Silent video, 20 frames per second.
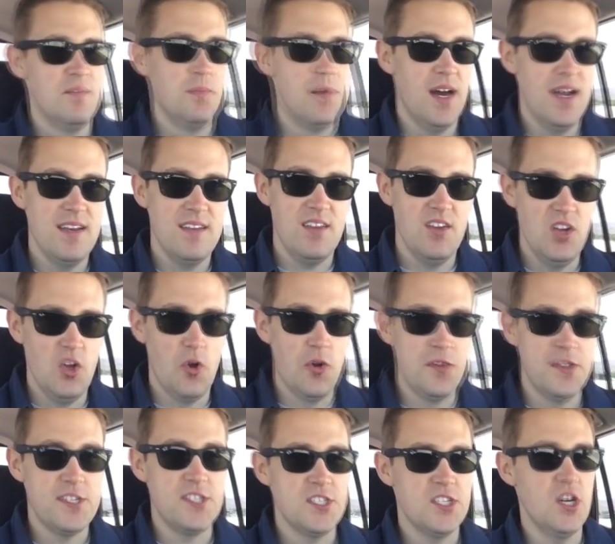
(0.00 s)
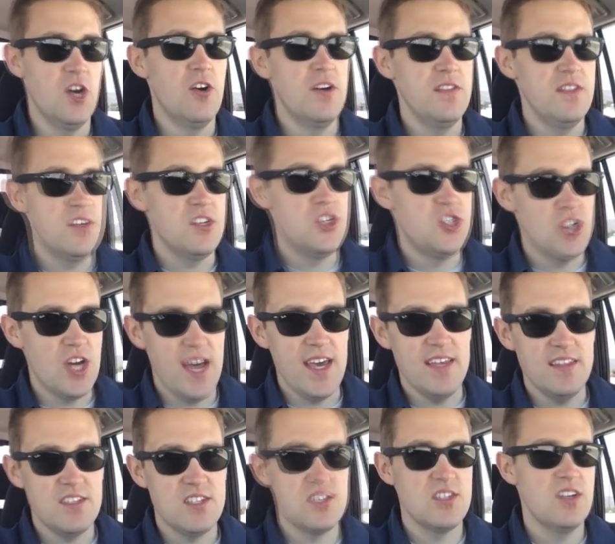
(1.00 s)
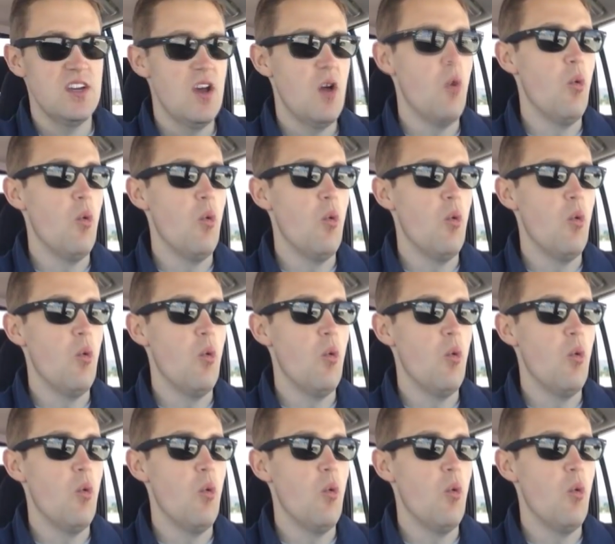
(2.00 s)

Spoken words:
But you know where this is going. Giants